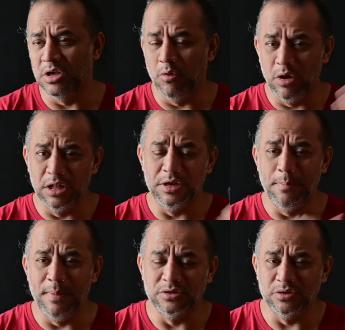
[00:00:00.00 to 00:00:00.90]
well, it
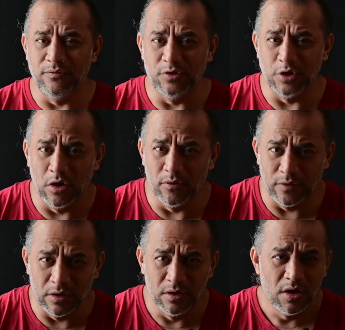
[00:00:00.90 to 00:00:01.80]
depends on the
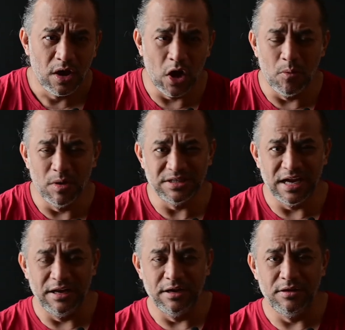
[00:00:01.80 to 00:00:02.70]
photographer how much
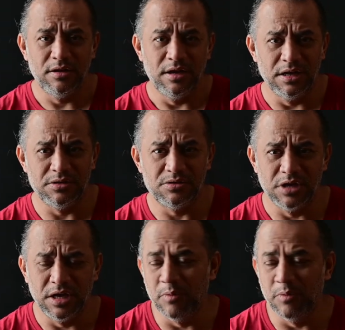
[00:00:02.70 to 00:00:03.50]
edit it take.